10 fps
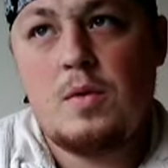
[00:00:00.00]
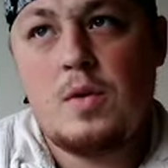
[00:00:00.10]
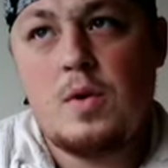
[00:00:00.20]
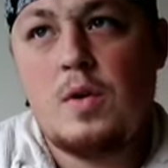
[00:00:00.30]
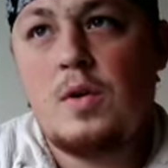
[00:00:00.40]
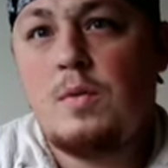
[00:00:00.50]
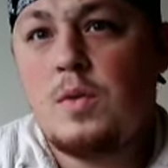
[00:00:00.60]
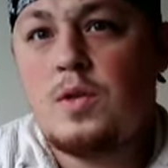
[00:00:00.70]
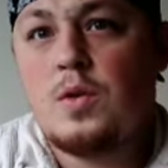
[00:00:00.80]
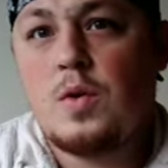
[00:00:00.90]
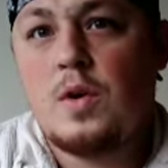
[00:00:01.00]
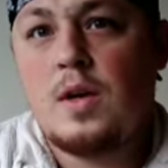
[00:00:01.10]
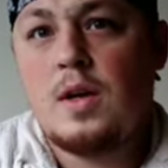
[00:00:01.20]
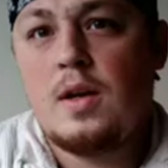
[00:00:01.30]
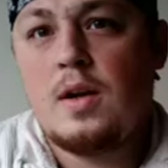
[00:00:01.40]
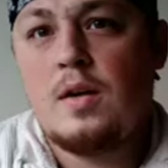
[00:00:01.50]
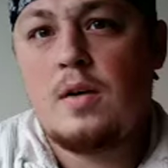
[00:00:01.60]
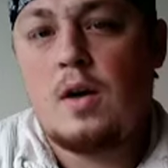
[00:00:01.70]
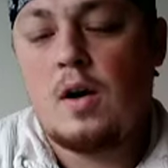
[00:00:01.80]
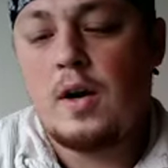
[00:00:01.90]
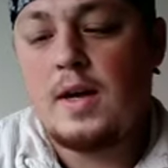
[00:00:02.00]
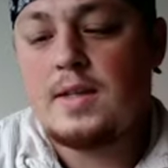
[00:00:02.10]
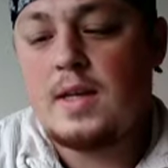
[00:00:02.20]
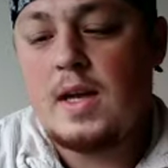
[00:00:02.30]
good majority on it